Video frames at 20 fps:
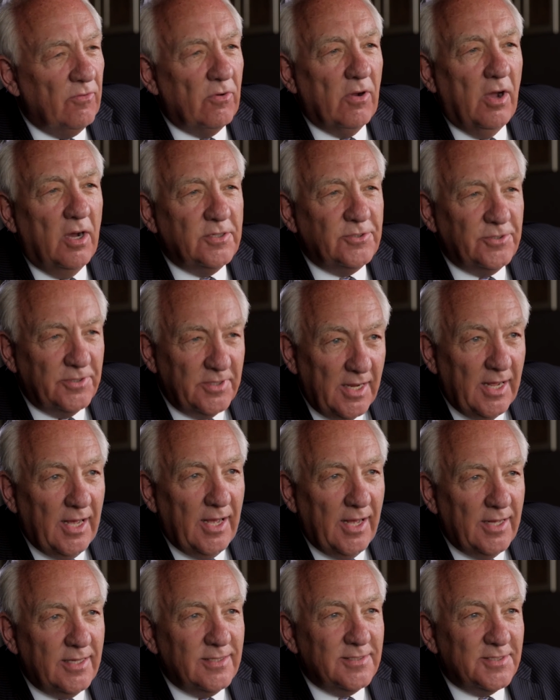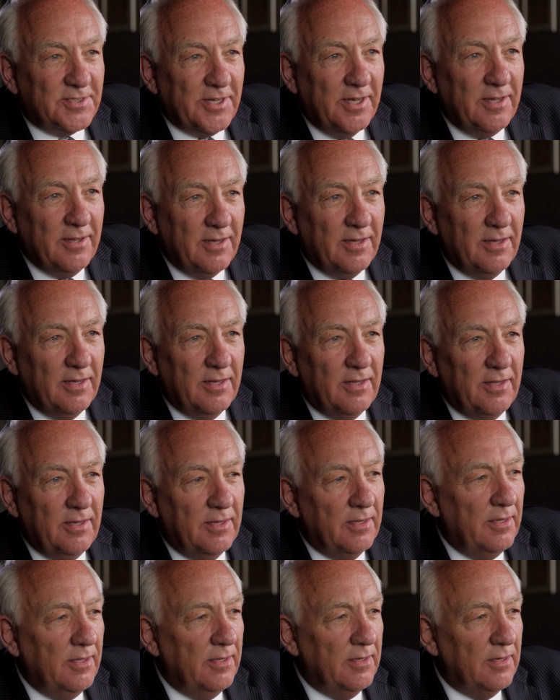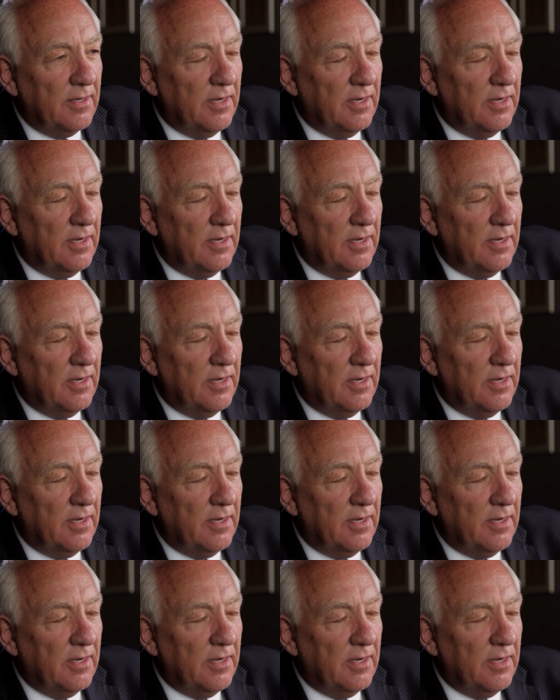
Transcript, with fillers: for hundred days in, in, a